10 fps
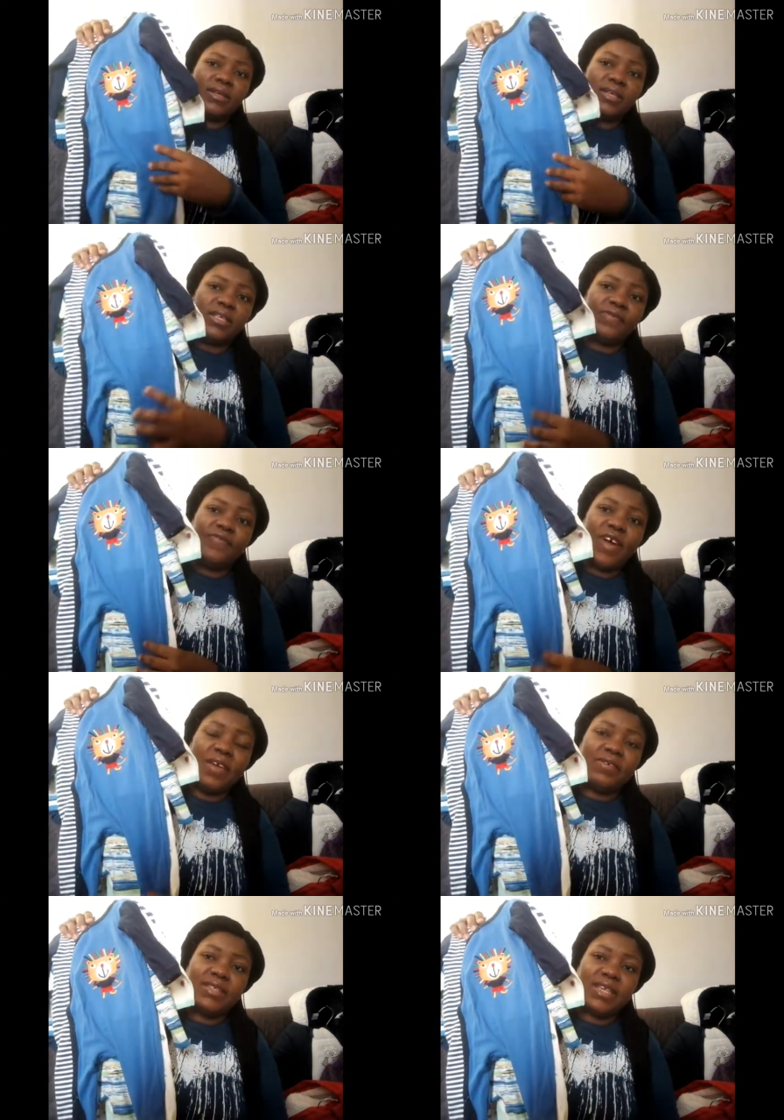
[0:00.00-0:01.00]
Is
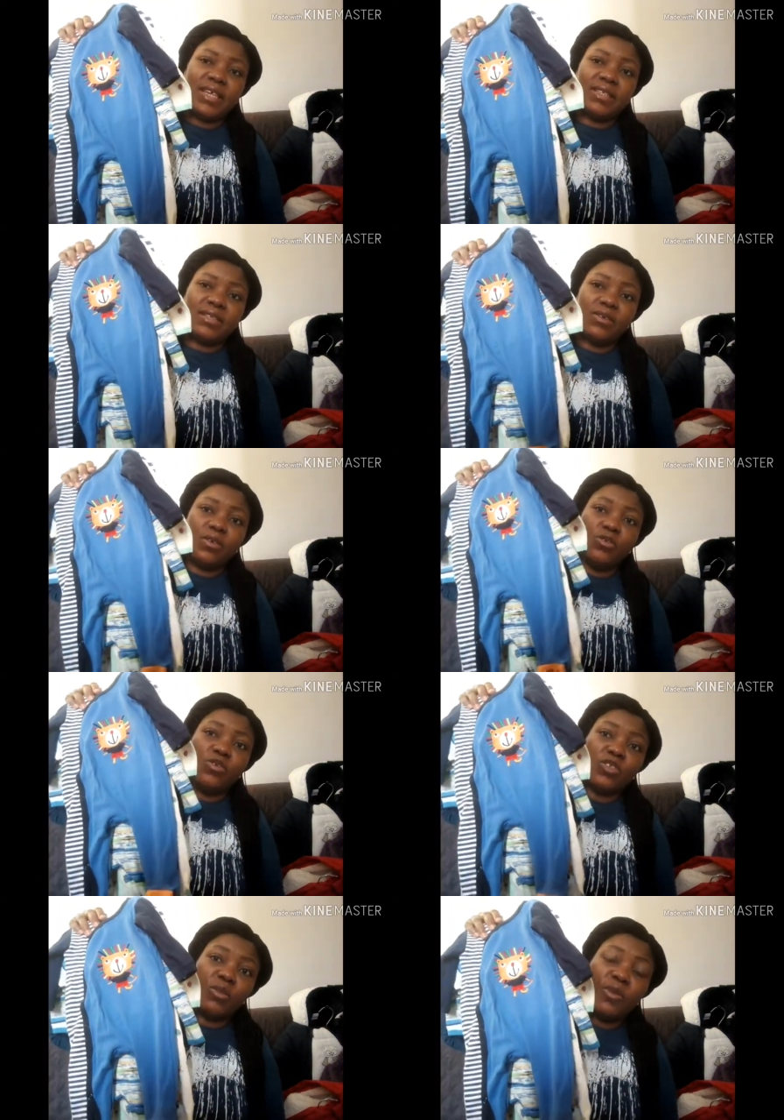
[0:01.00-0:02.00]
5 sets,
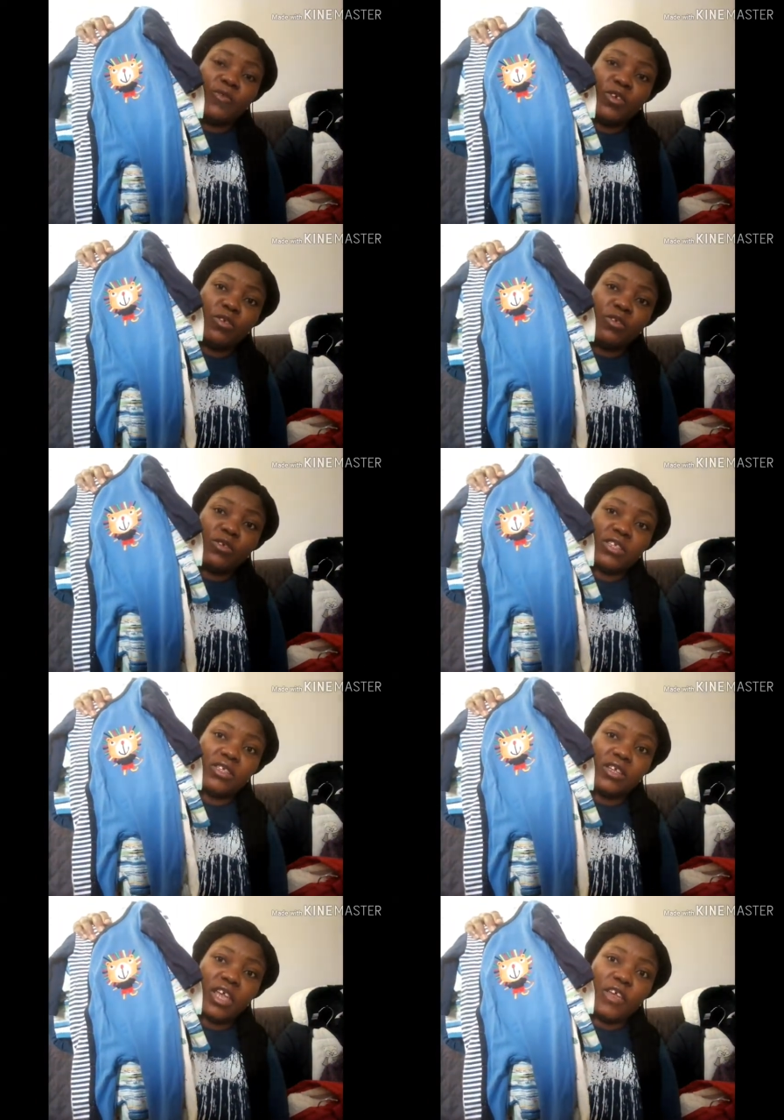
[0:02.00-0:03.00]
although some of the
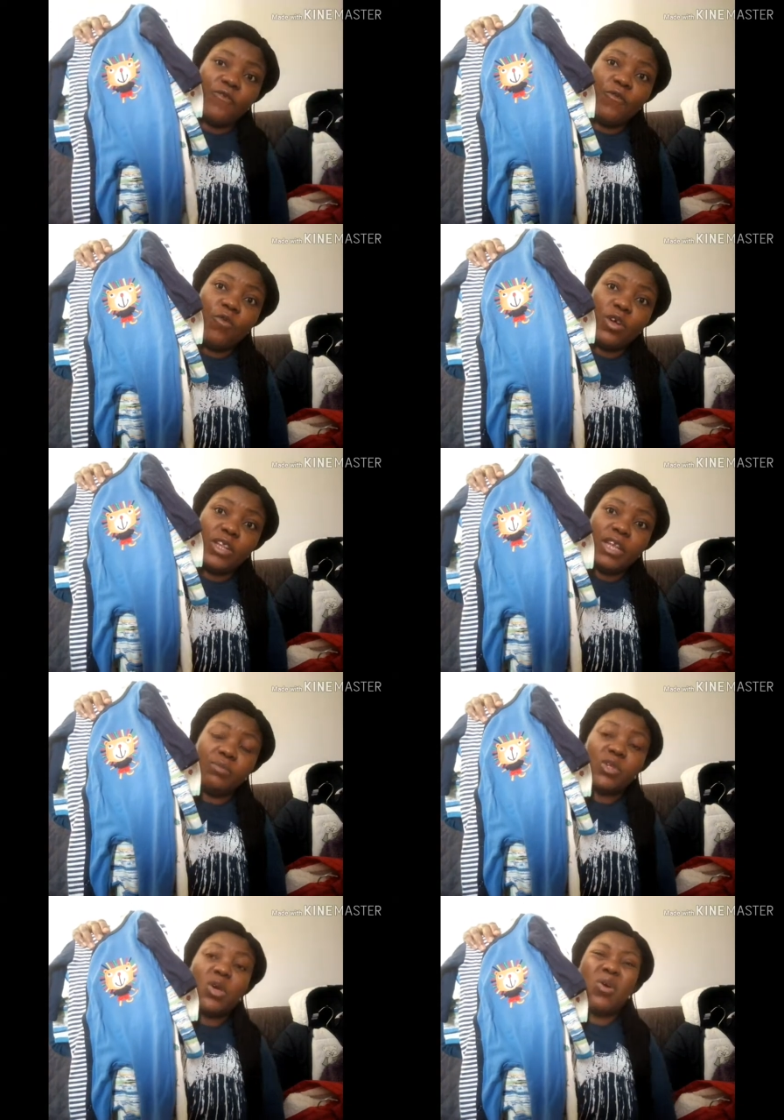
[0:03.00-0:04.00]
clothes he've worn
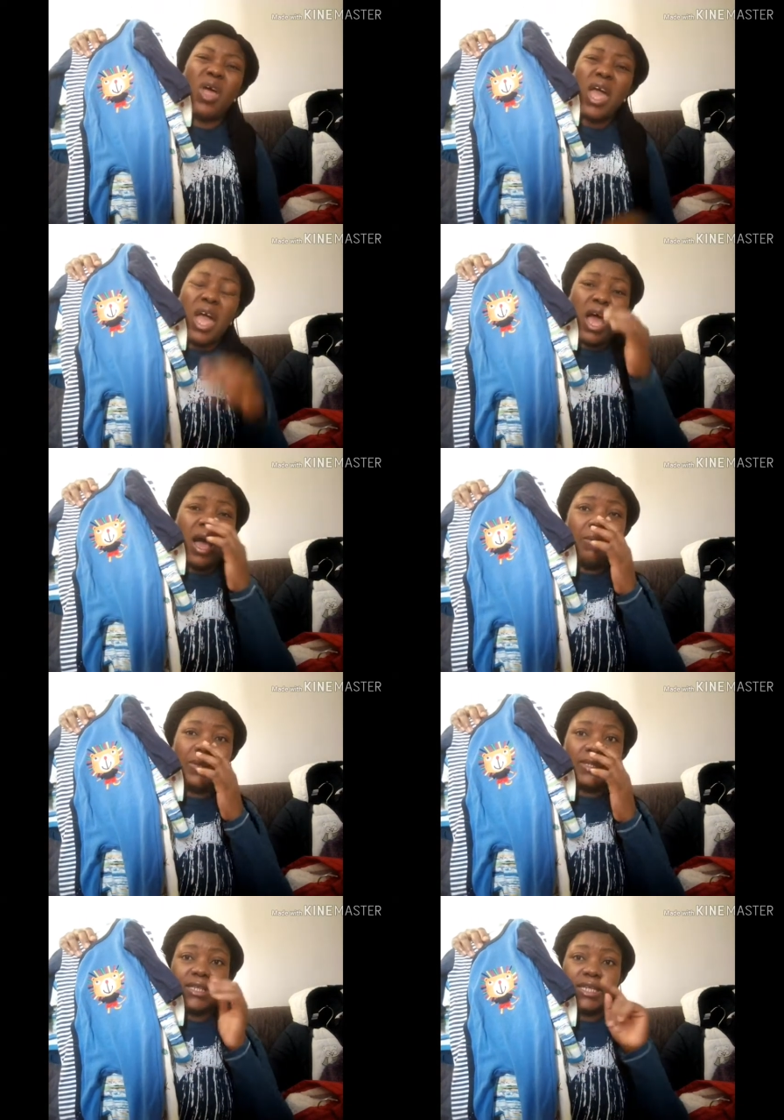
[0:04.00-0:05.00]
them. So I've
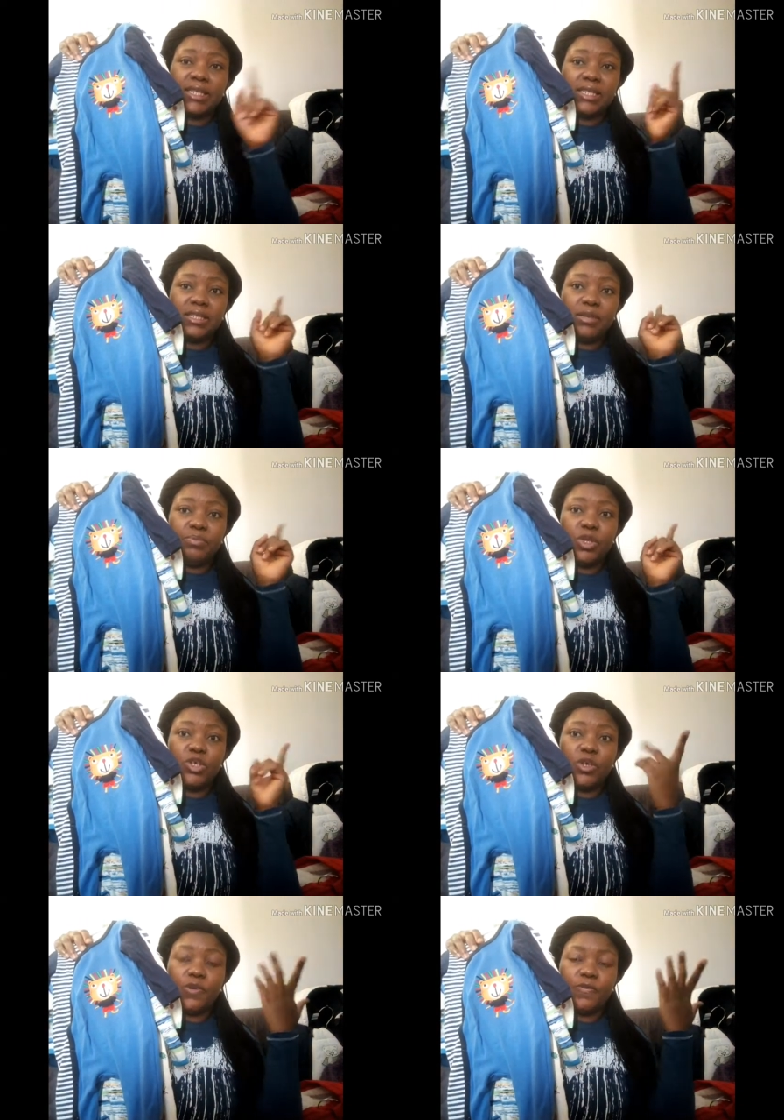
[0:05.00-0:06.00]
been setting the
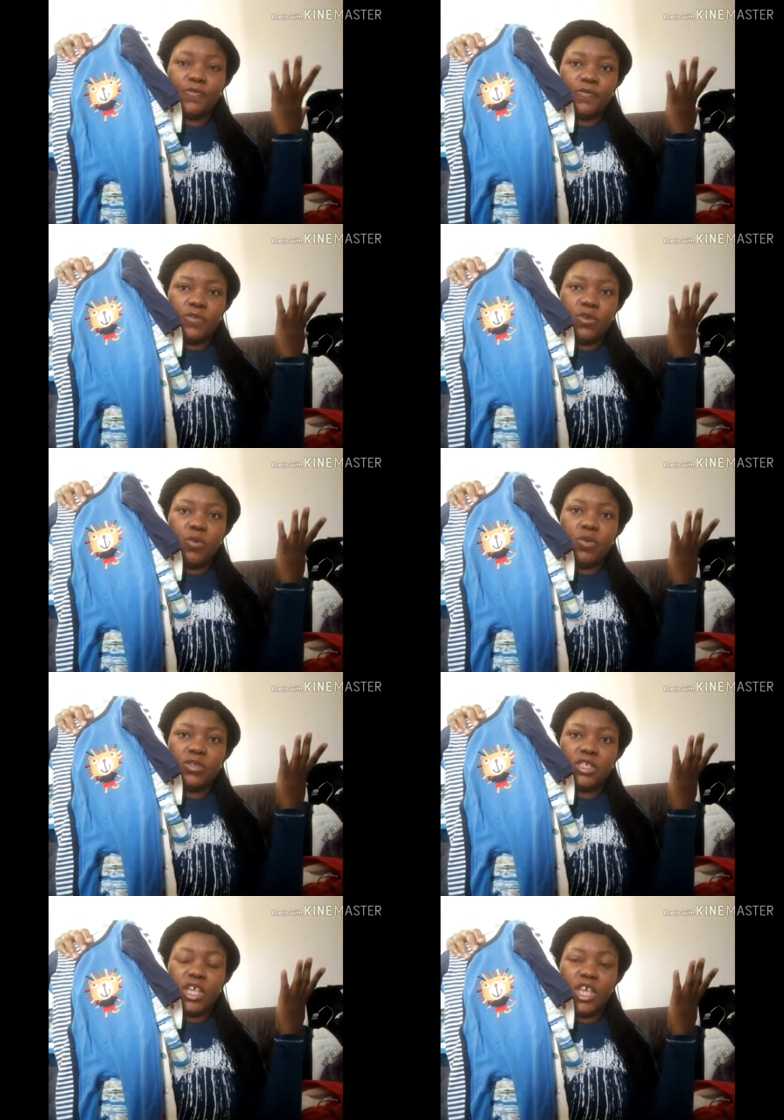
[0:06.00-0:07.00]
picture of the
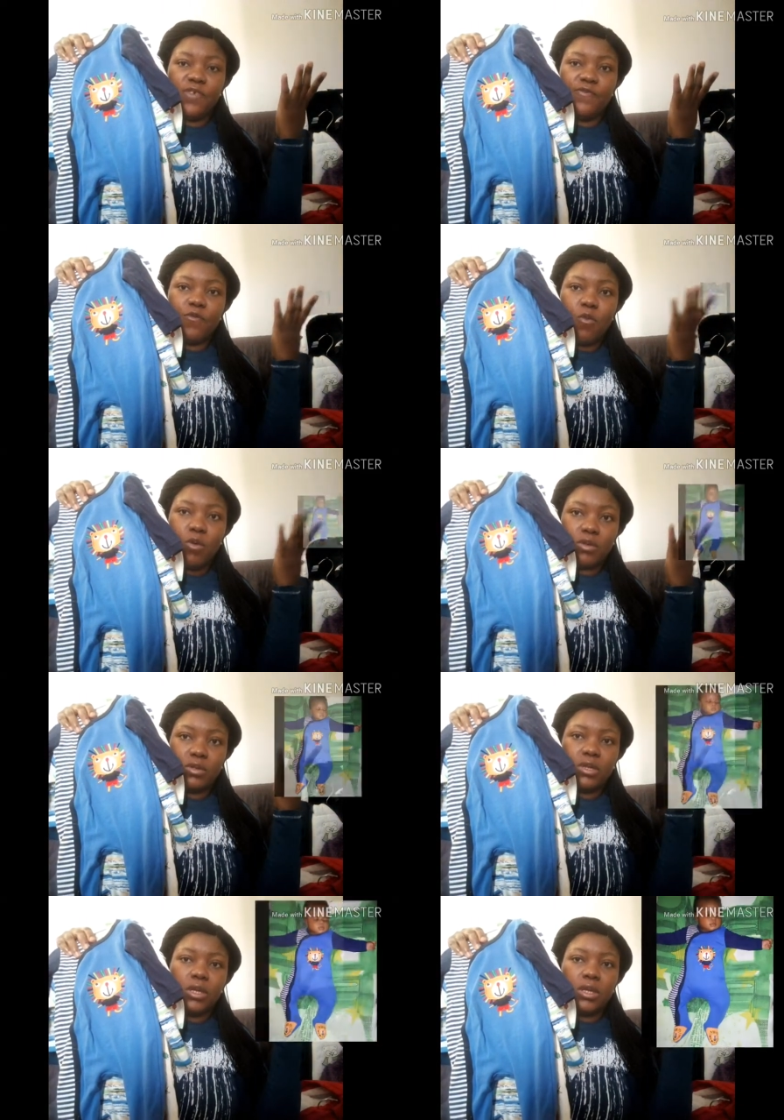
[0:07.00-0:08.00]
ones he've
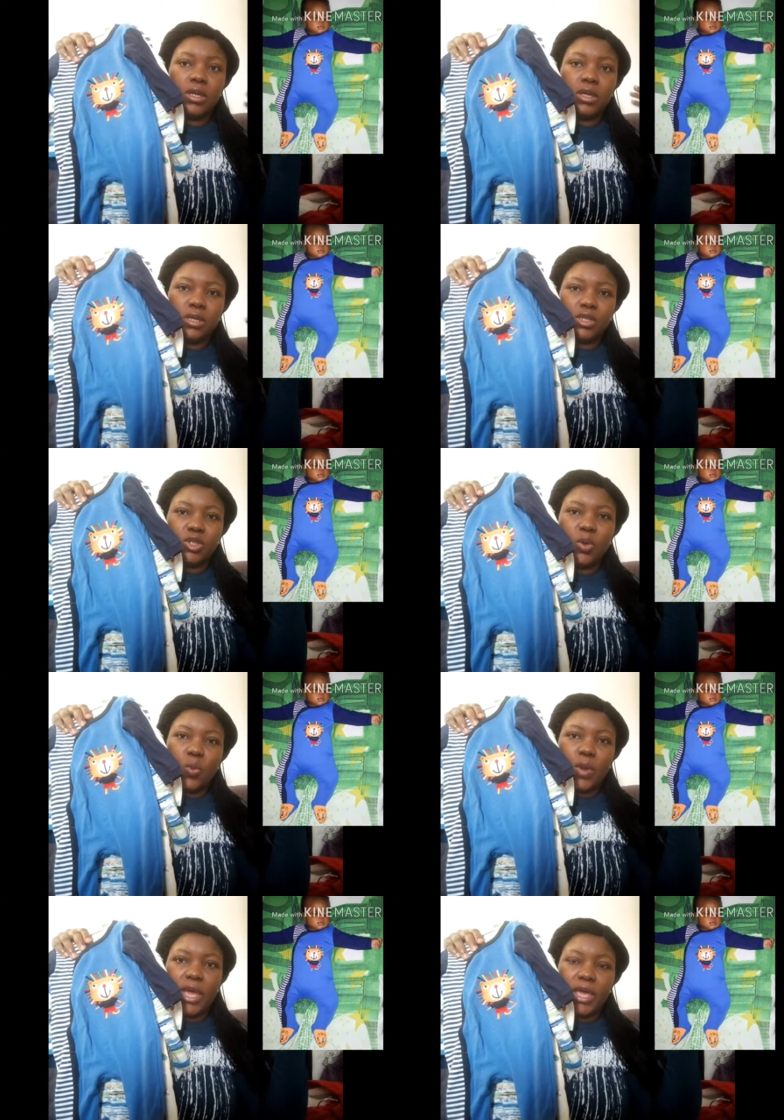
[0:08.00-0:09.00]
worn
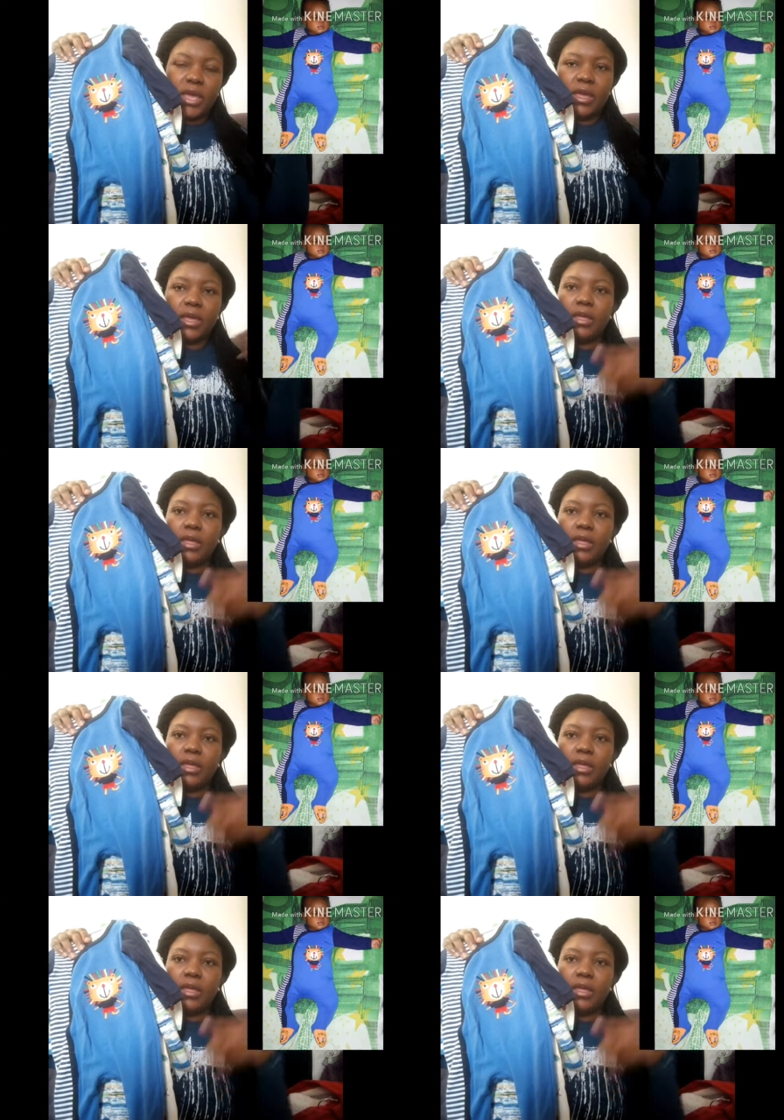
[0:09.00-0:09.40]
somewhere here.